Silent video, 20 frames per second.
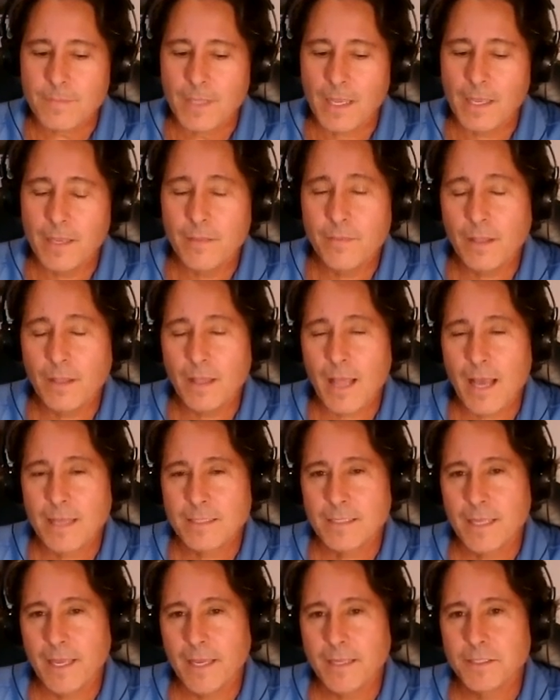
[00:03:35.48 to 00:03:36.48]
In The
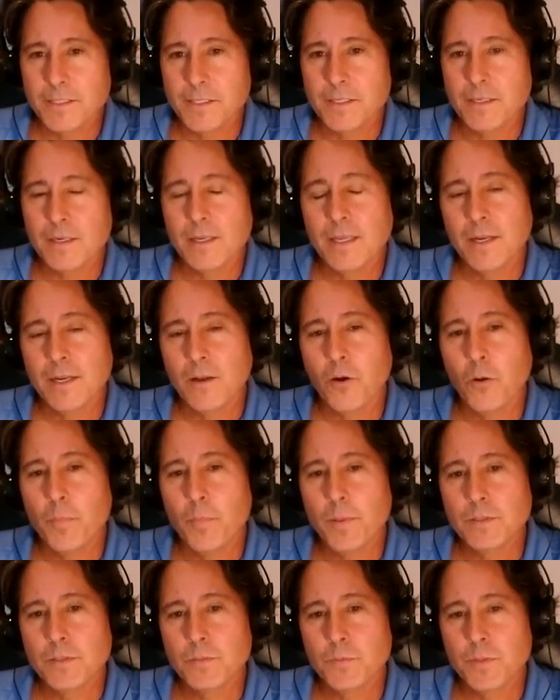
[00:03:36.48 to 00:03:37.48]
Last Agent, it
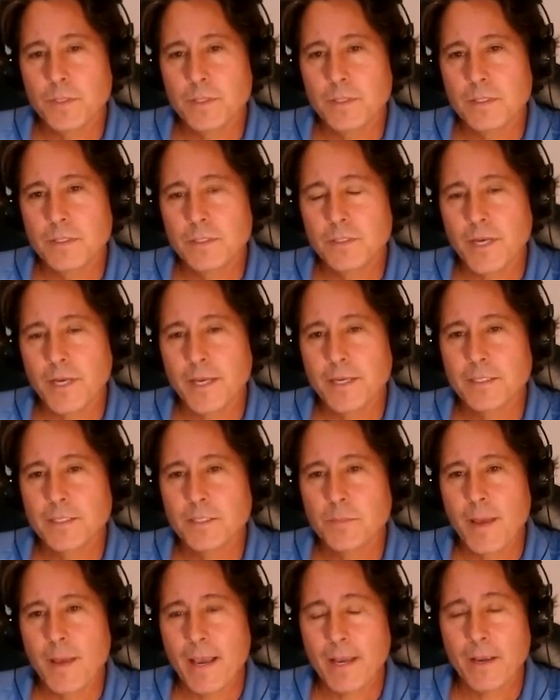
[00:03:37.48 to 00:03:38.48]
opens with
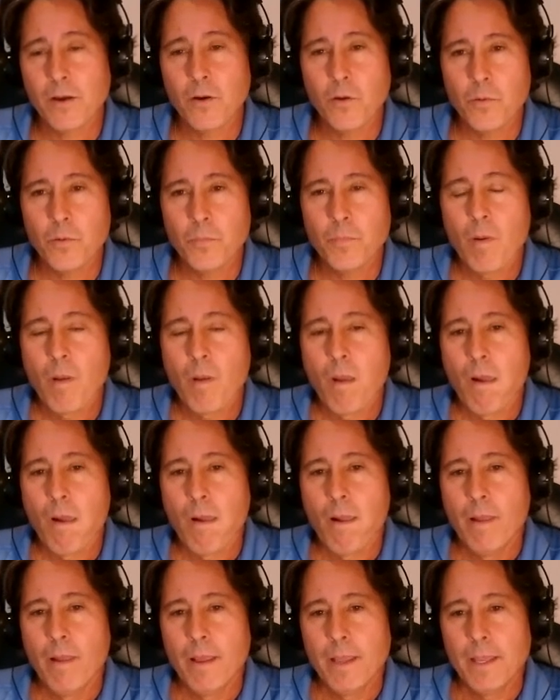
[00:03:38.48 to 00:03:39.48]
Jenkins back home.
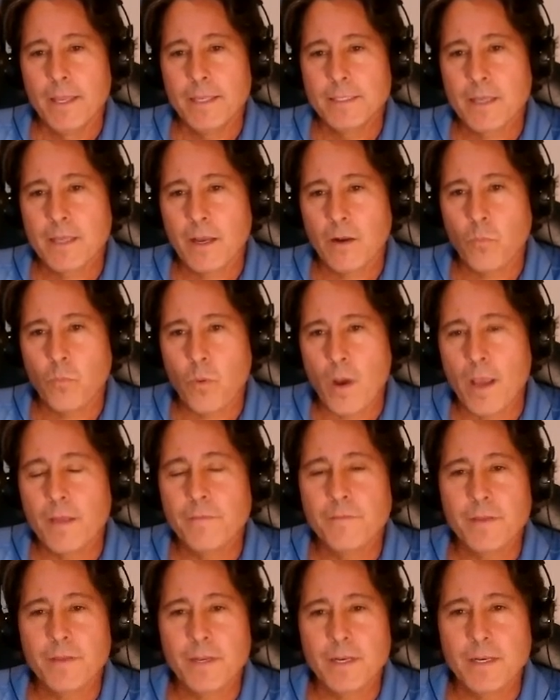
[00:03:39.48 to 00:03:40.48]
He's got a
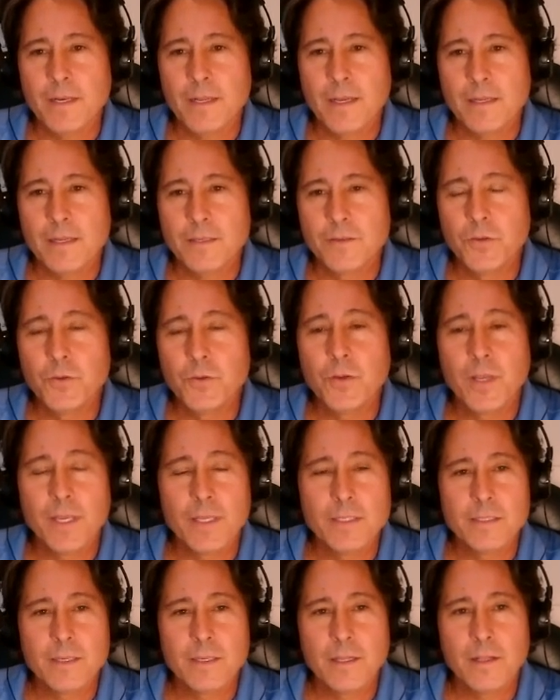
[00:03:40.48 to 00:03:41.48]
wife and 2
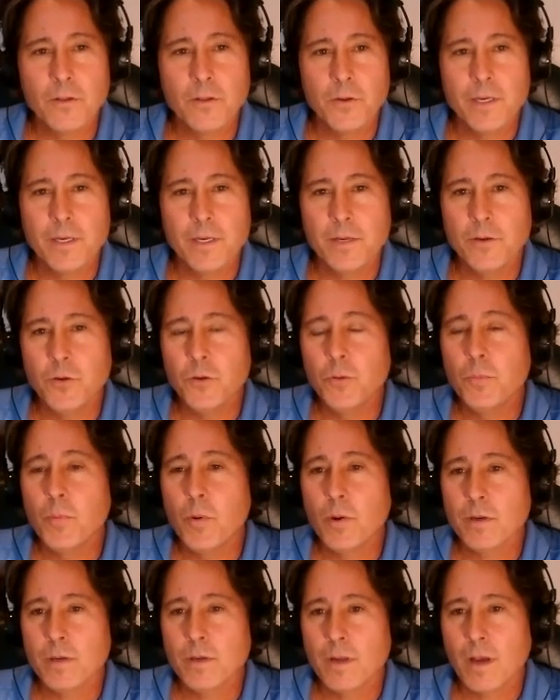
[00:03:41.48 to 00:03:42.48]
kids, including a
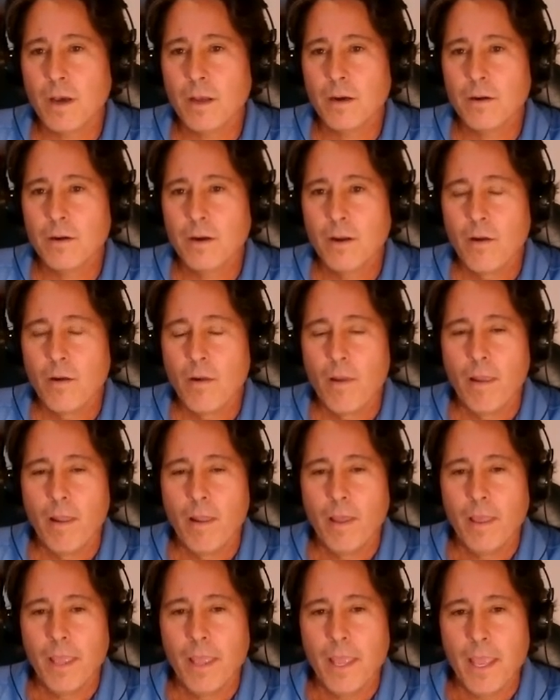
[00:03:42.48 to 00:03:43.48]
newborn daughter.
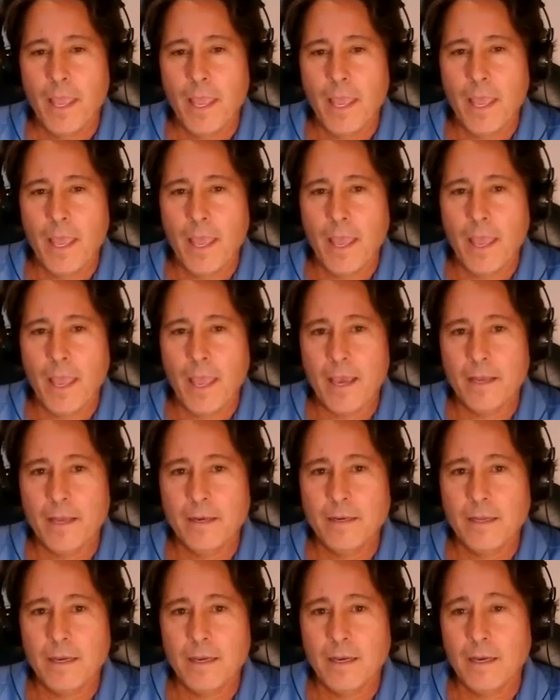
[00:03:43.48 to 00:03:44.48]

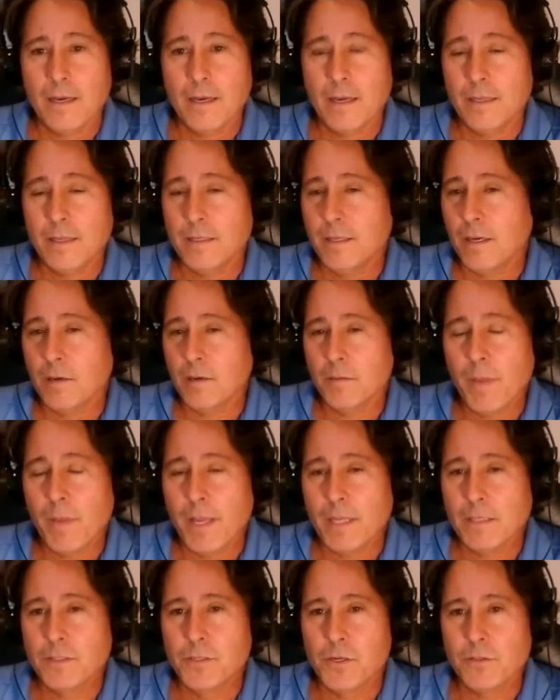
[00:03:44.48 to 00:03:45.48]
And a young
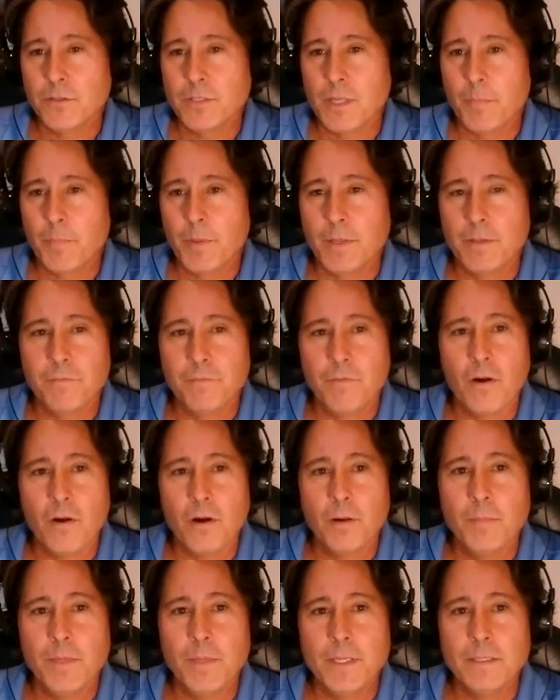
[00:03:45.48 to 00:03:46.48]
man shows up at the
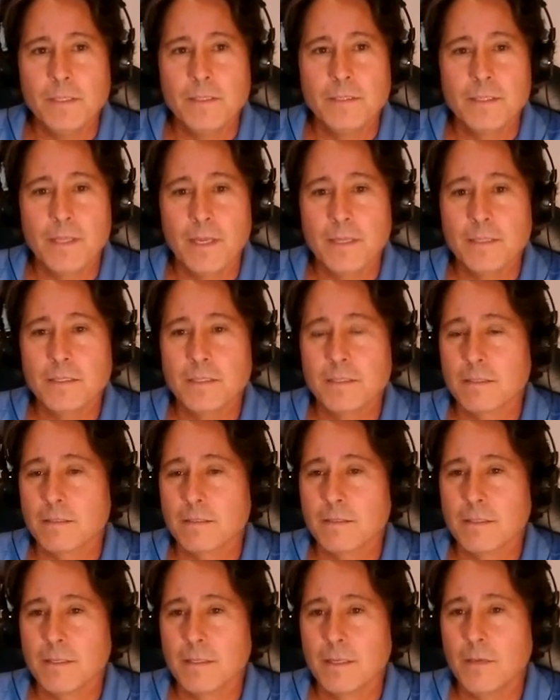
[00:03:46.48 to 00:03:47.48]
farm and
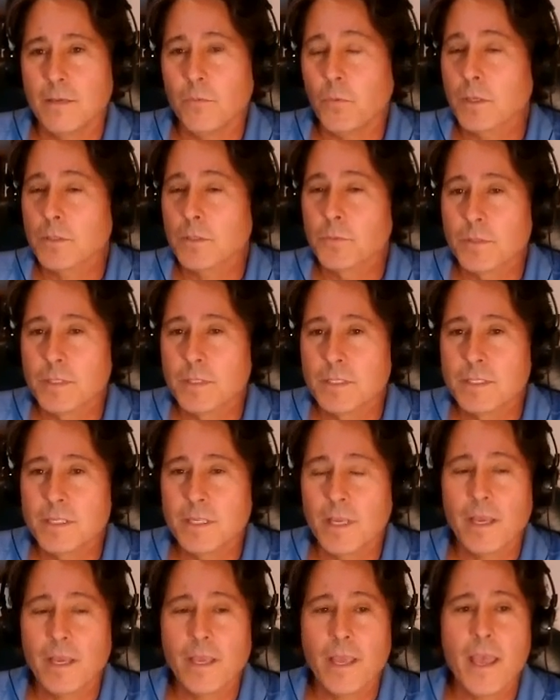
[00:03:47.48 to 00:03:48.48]
says he works with the
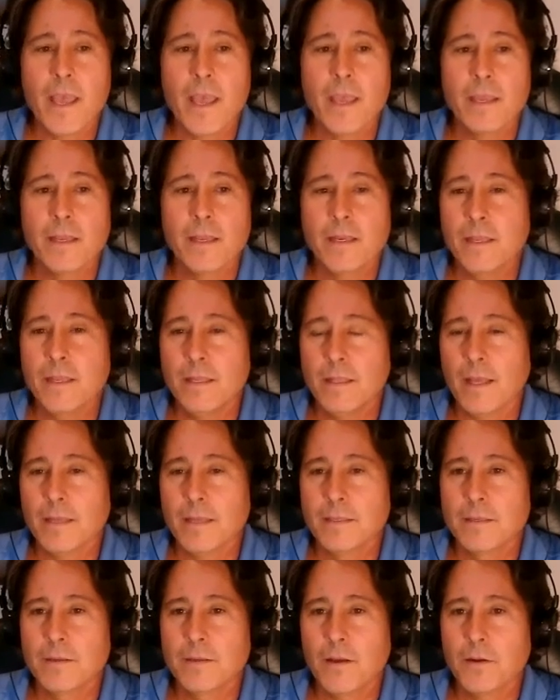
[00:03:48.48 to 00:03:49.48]
CIA and he'd
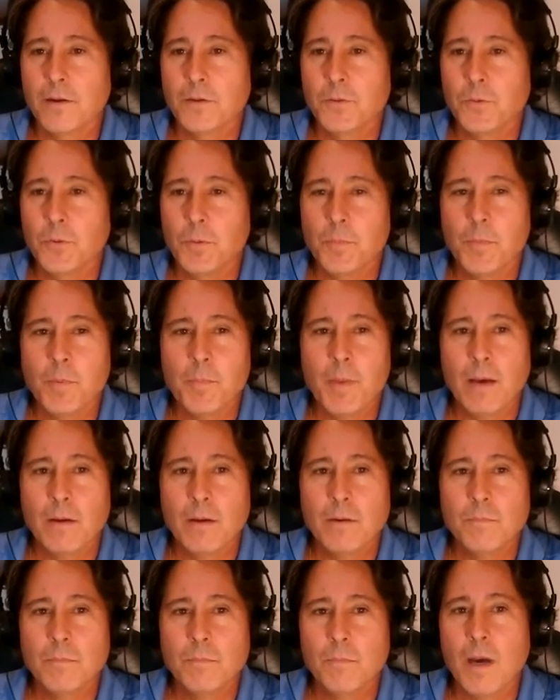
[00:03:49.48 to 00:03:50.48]
like to talk to him about
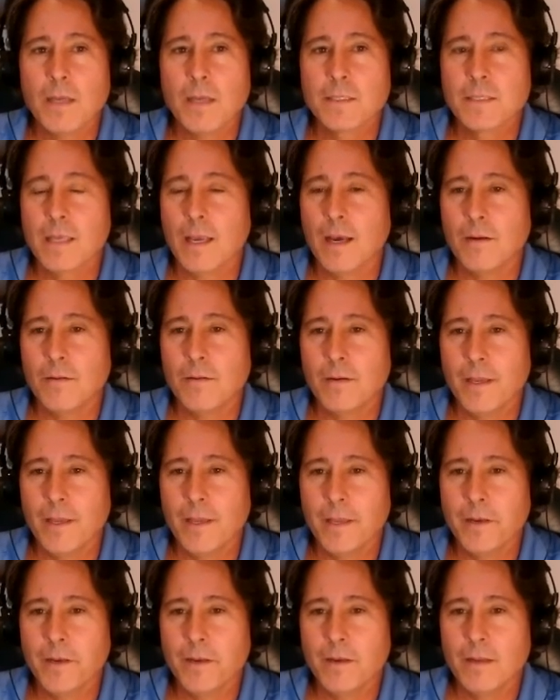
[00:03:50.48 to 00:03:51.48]
Moscow.
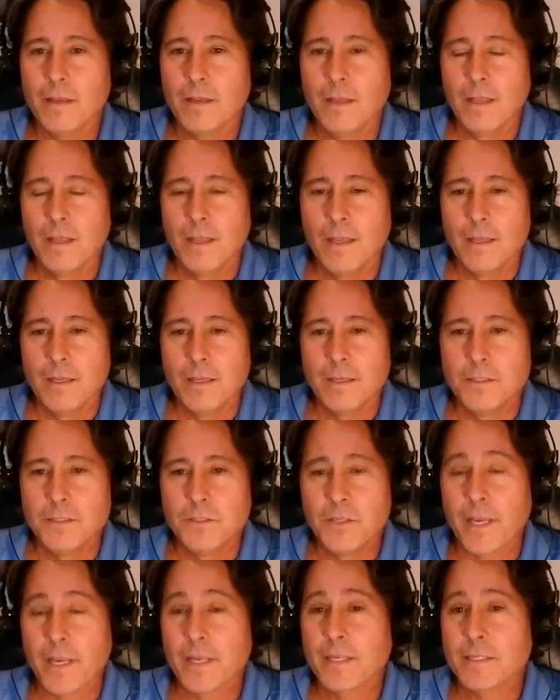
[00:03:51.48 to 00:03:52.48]
And
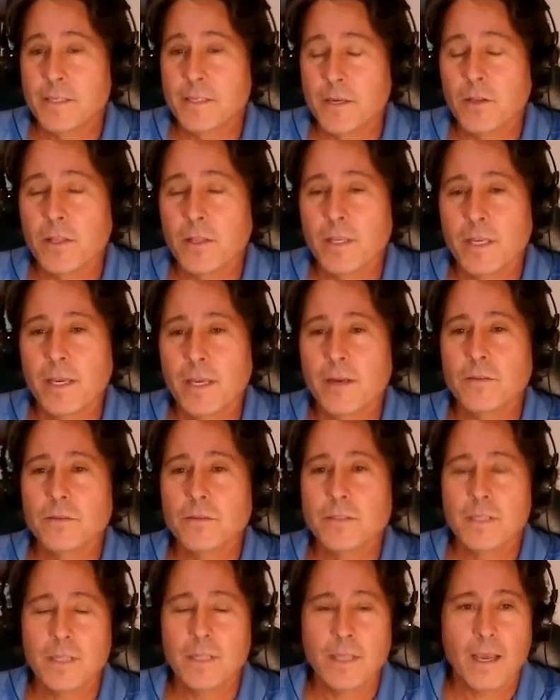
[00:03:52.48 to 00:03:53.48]
Jenkins nearly
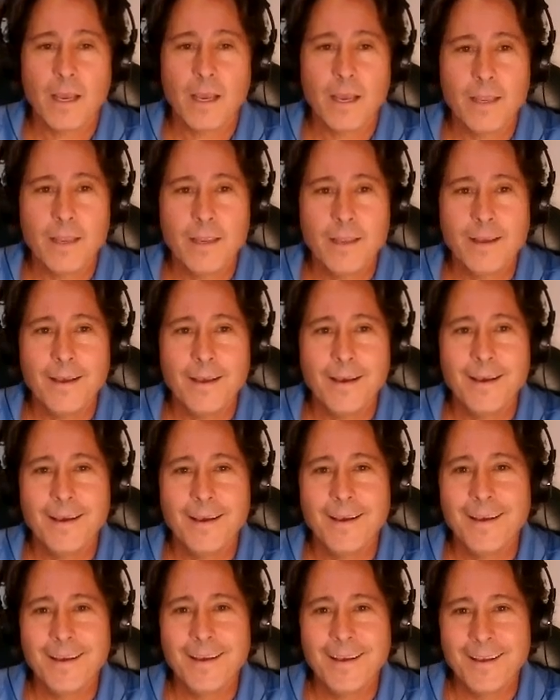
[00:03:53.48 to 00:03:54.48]
kills the guy,
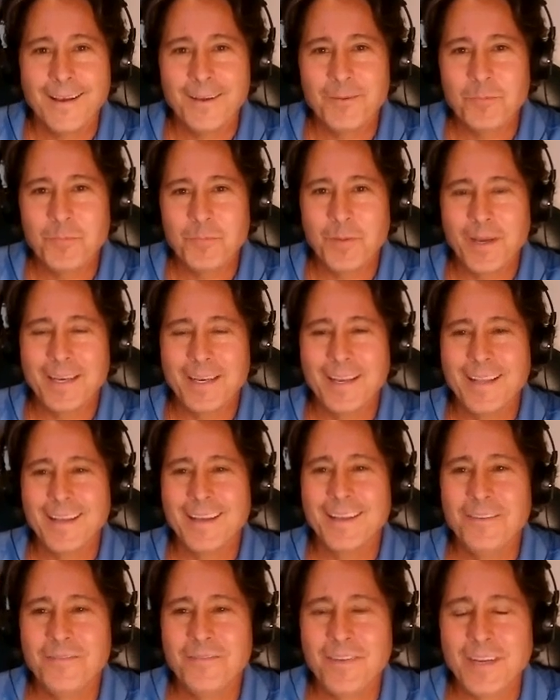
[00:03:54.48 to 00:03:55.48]
but
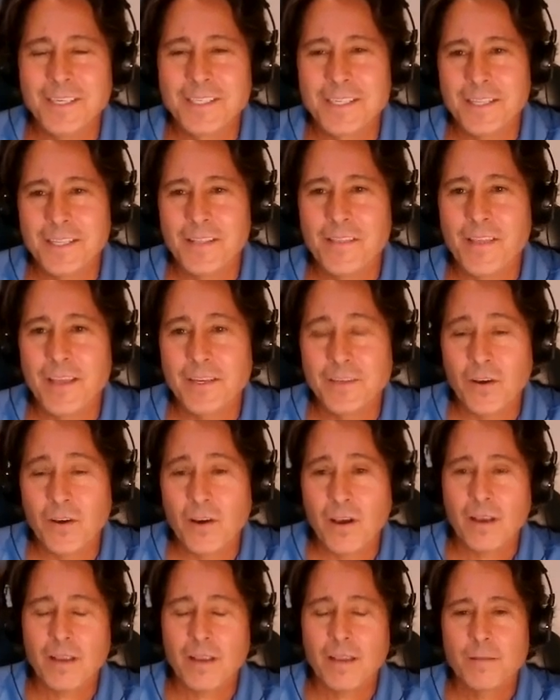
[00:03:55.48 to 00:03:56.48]
eventually they
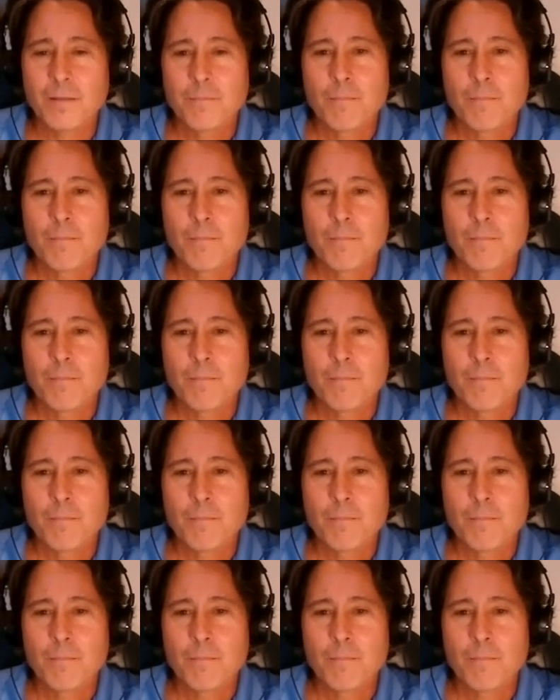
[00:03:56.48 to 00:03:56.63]
talk.